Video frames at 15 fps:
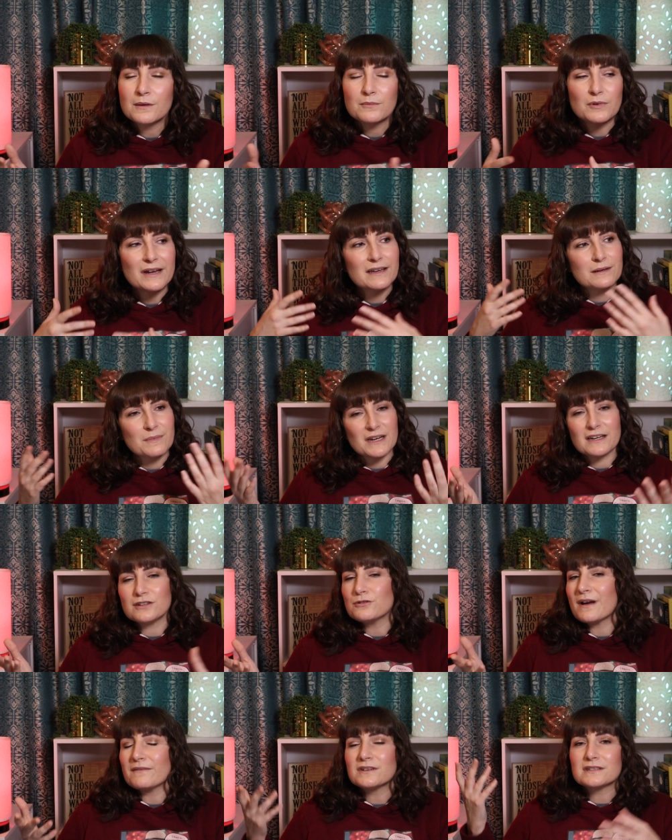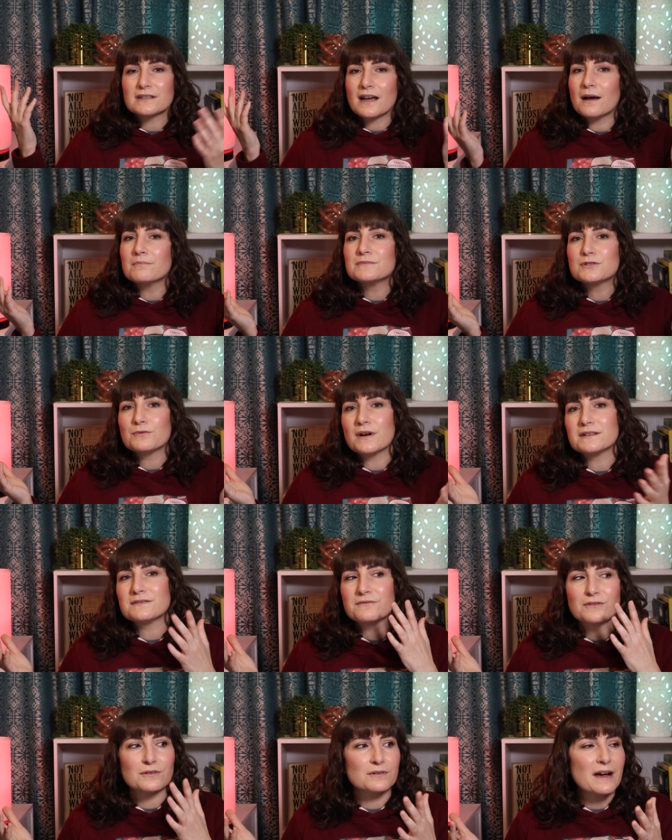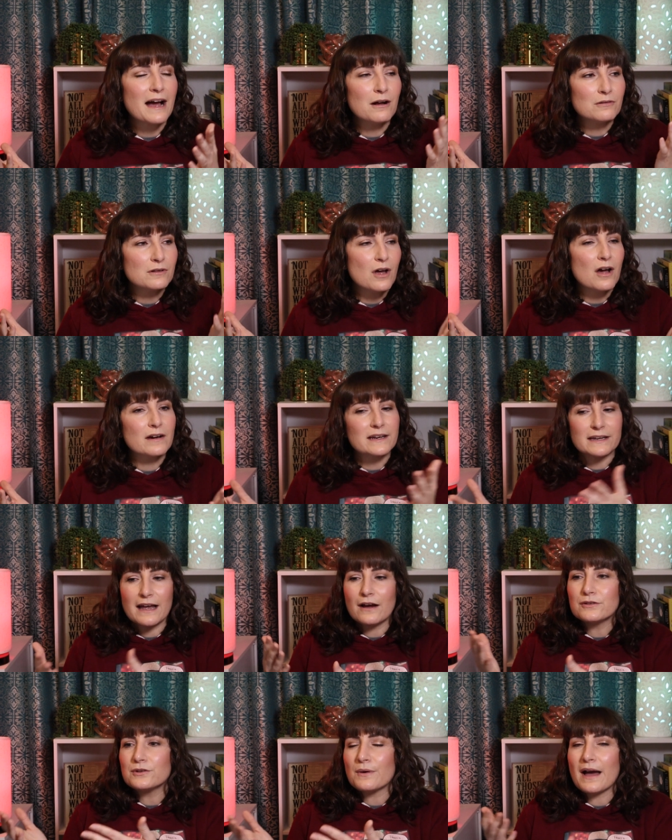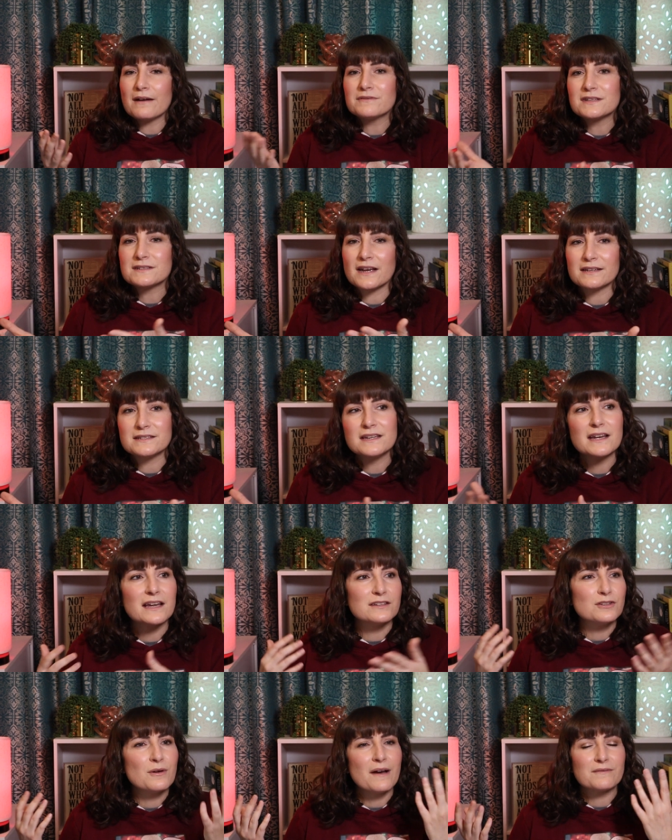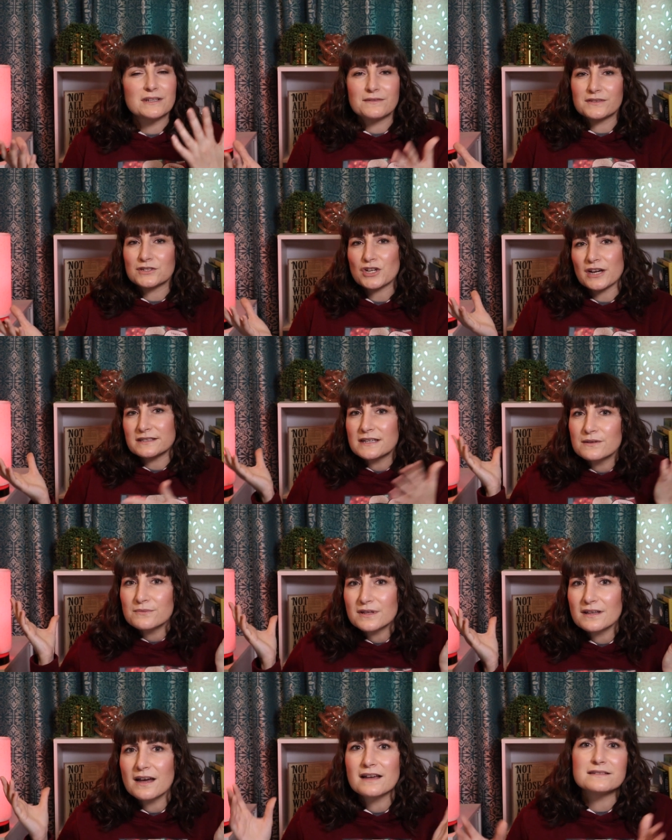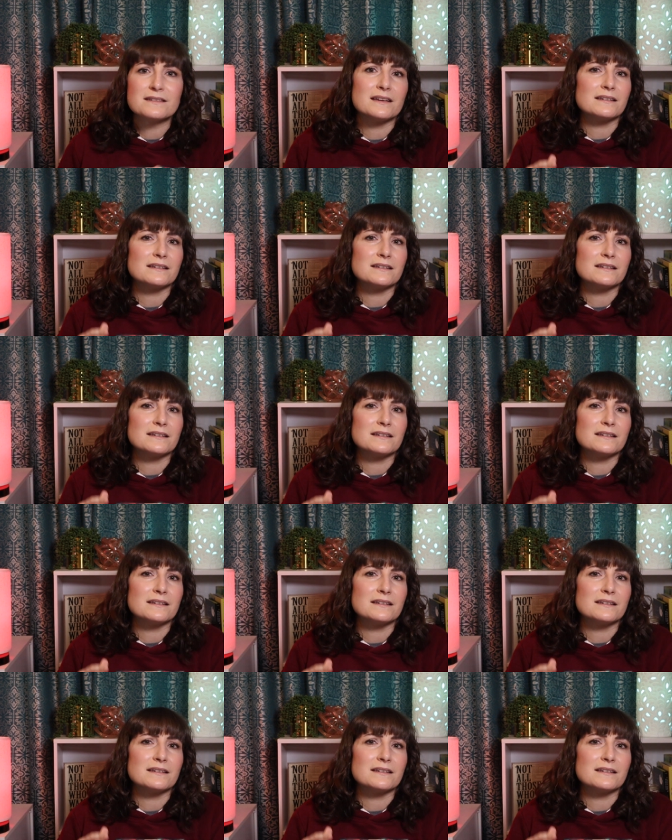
wait a minute, you haven't come to us for how long and now you have this idea and you haven't even checked in with us.